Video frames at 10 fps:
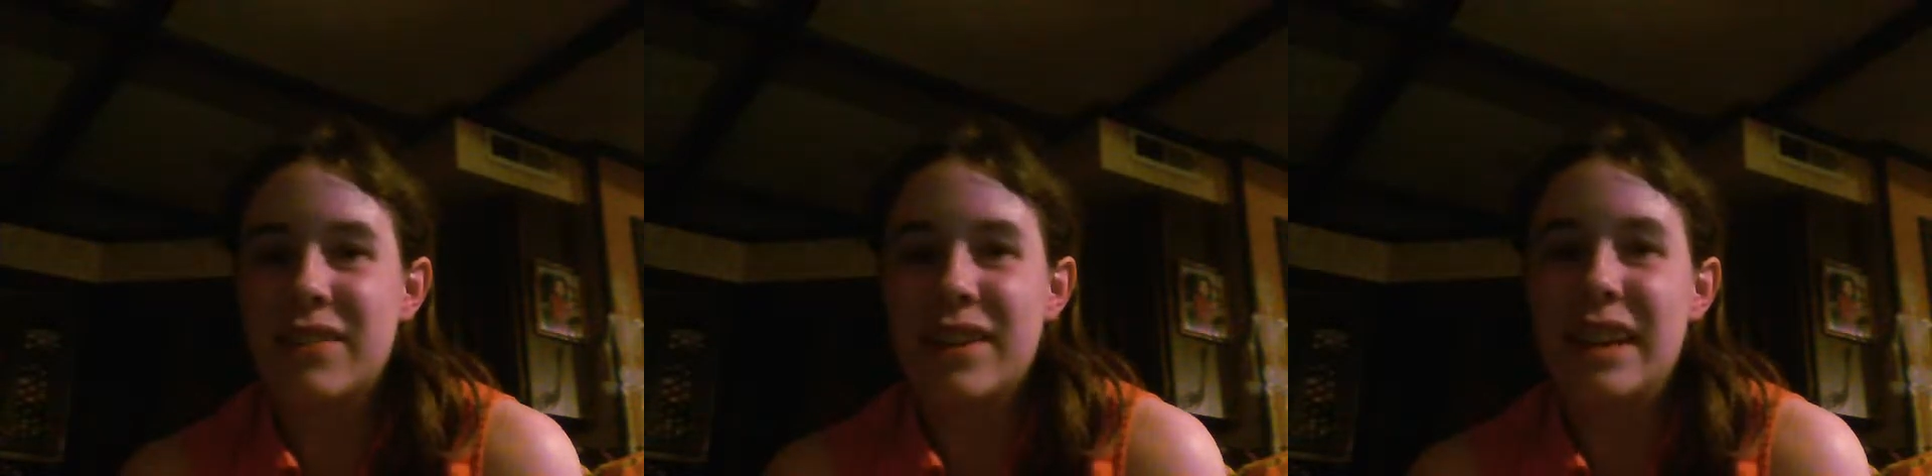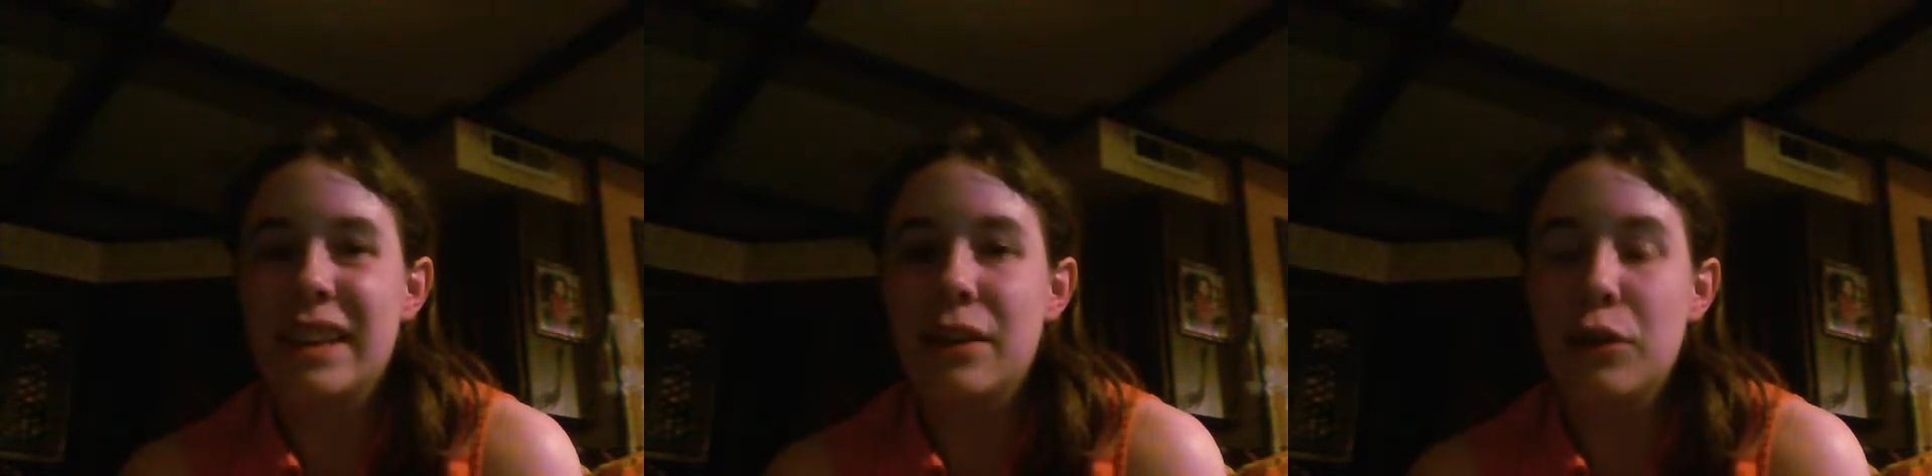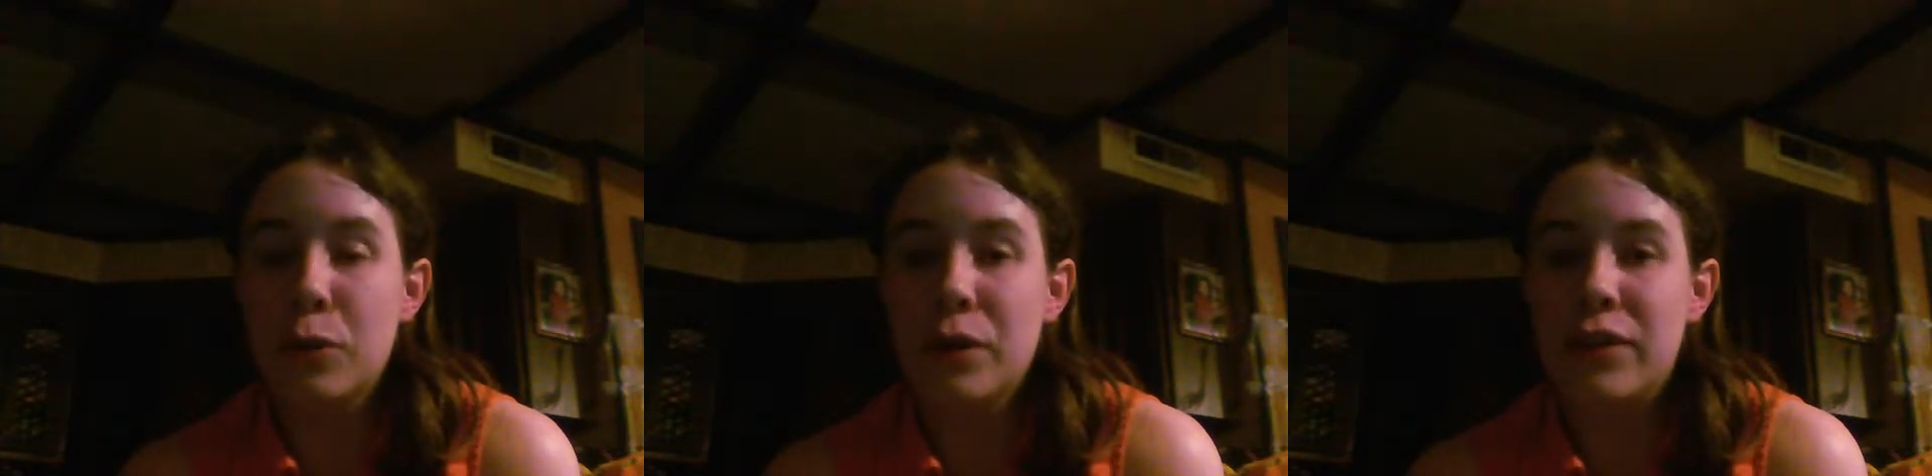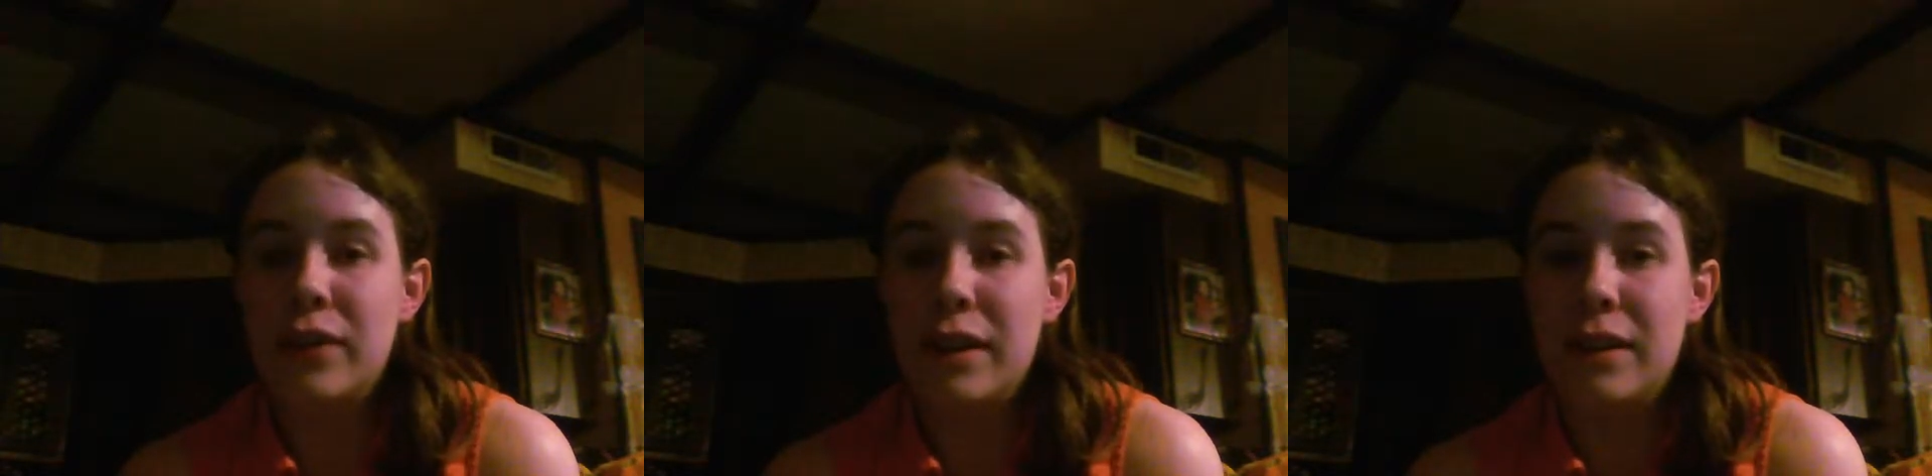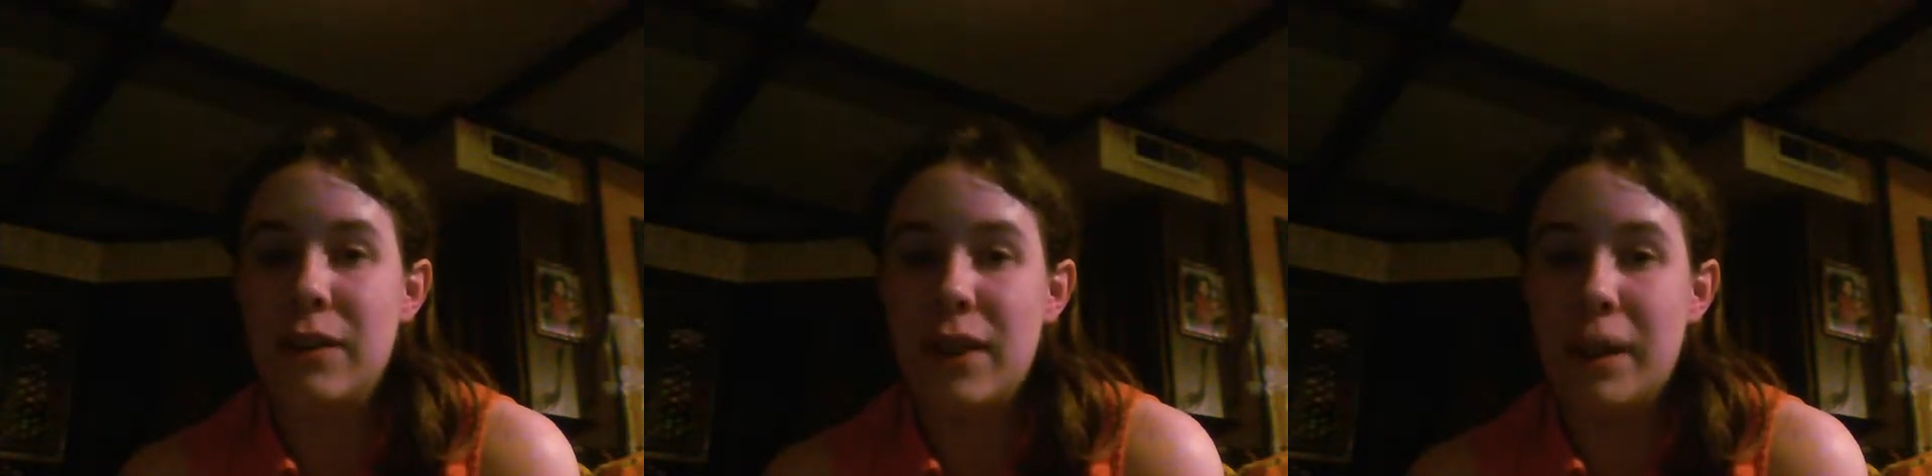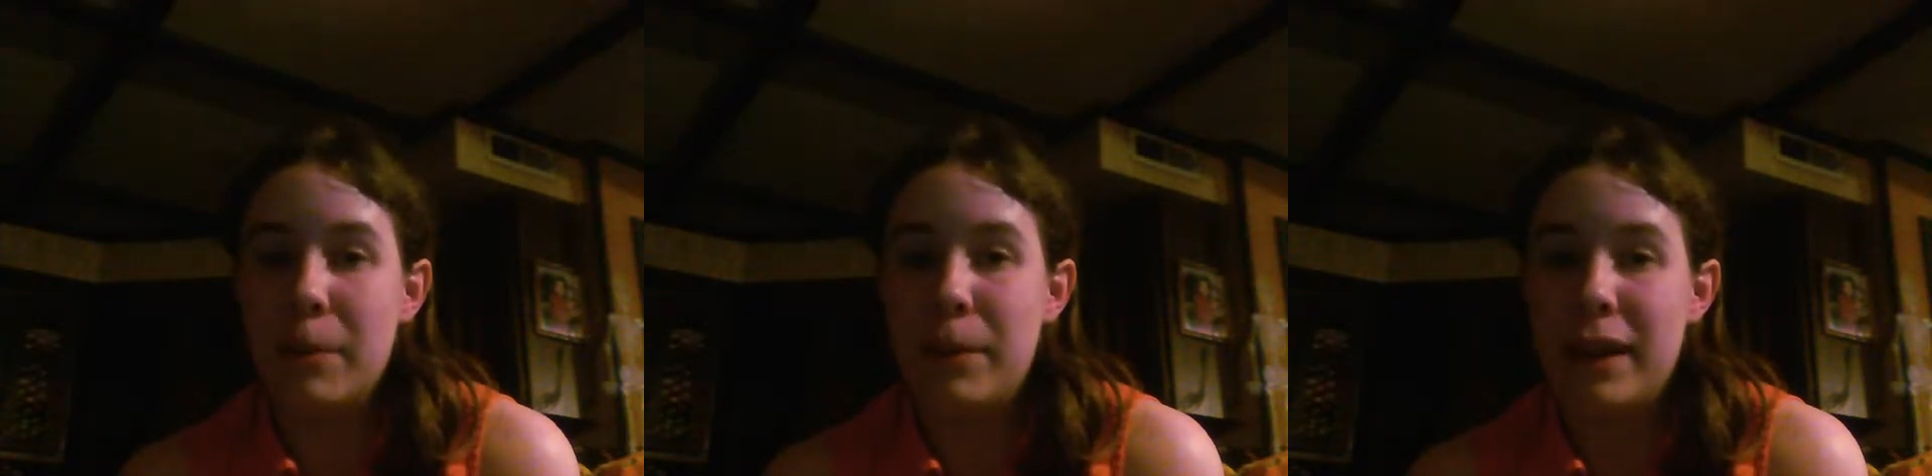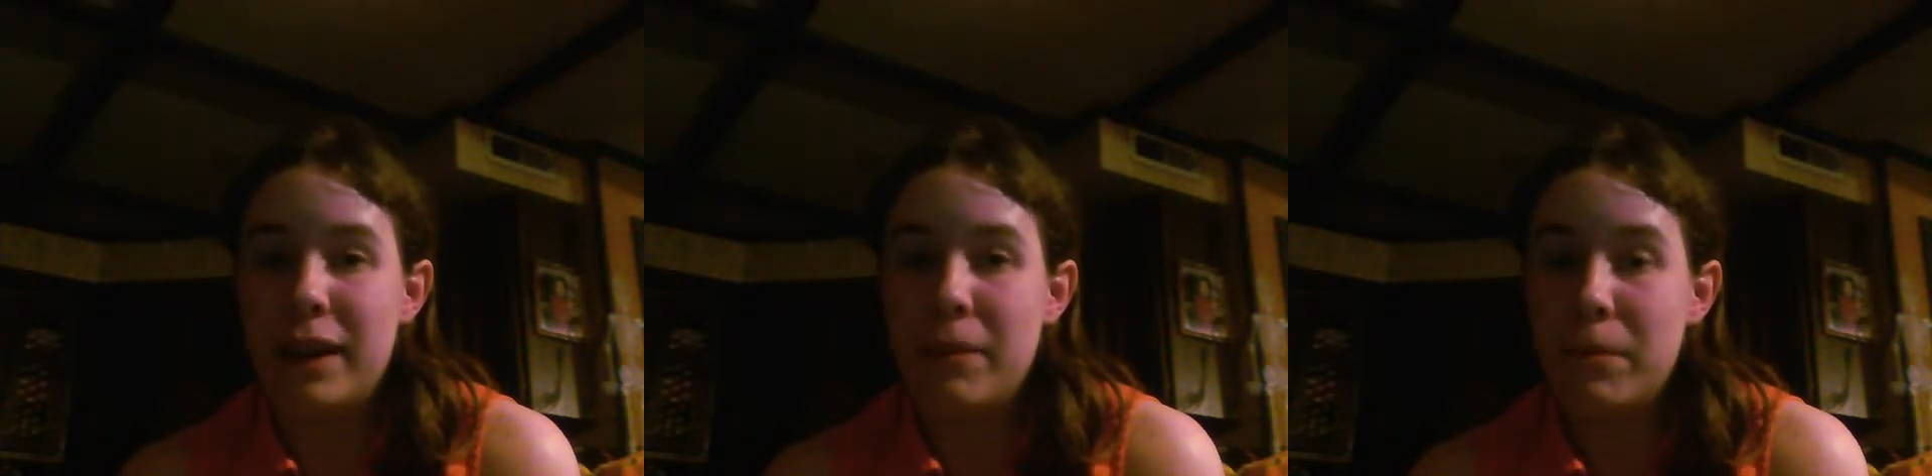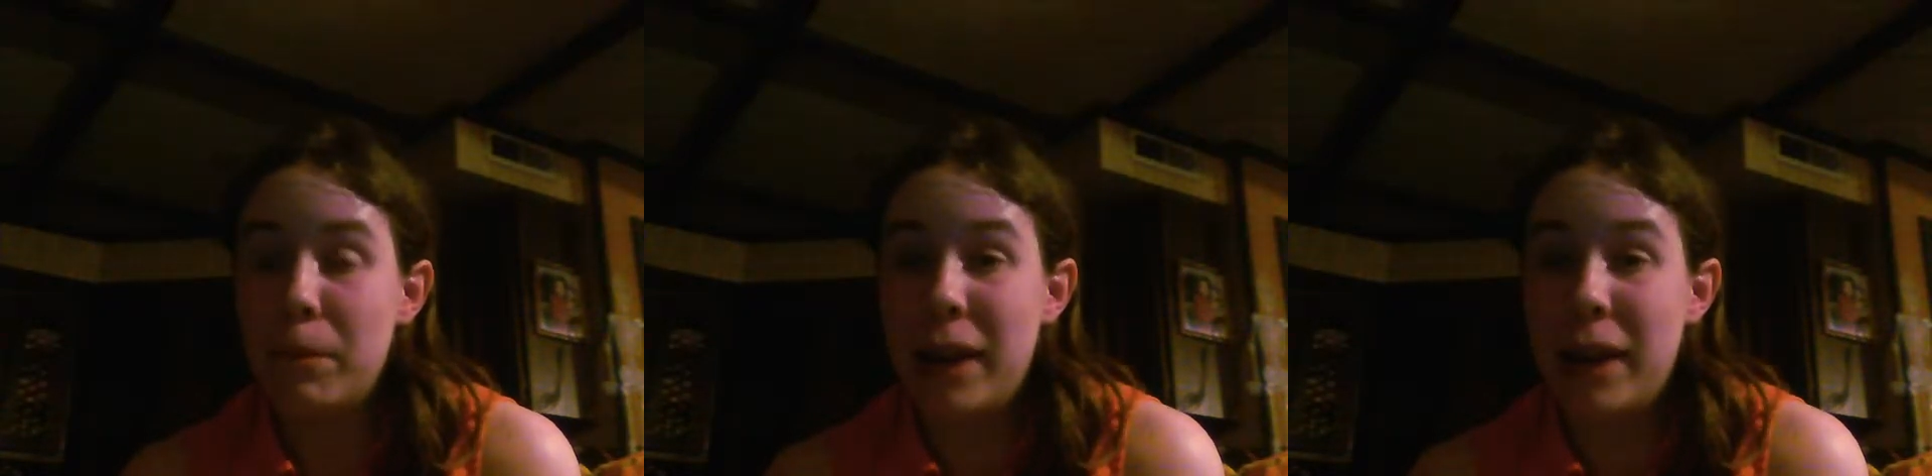really the newest developing